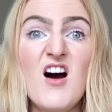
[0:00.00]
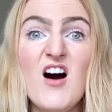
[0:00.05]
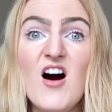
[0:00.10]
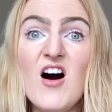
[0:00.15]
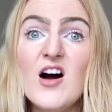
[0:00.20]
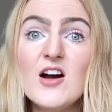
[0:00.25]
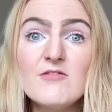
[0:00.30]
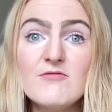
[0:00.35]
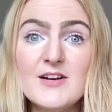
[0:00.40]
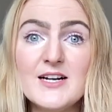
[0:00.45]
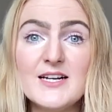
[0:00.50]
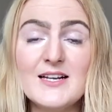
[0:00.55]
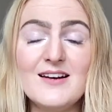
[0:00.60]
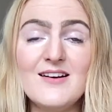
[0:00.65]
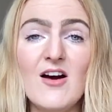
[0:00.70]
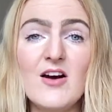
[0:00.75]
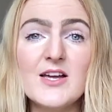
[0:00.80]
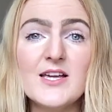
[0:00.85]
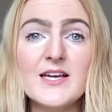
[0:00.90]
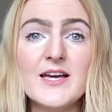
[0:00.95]
I really
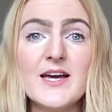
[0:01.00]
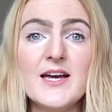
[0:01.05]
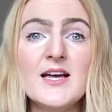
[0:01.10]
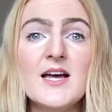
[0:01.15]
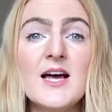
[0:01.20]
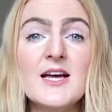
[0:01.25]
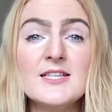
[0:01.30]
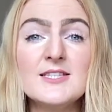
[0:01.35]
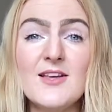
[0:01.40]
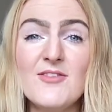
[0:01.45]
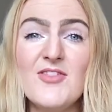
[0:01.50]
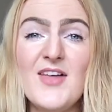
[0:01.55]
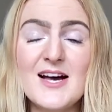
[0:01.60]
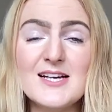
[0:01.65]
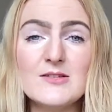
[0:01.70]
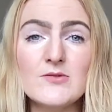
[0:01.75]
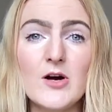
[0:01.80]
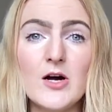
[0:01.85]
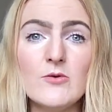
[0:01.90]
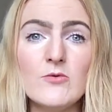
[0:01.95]
like it, so
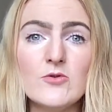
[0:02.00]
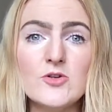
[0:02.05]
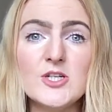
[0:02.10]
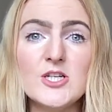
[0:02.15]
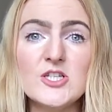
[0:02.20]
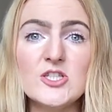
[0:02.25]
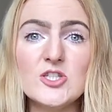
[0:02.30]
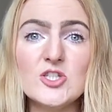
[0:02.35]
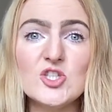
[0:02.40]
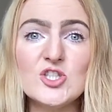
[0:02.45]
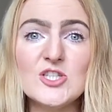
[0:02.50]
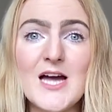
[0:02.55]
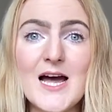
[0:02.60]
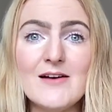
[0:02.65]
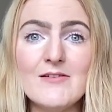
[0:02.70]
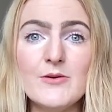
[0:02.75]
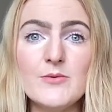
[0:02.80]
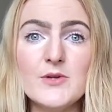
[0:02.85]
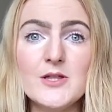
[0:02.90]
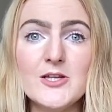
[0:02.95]
that's why I wanted to share
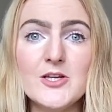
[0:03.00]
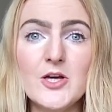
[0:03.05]
it with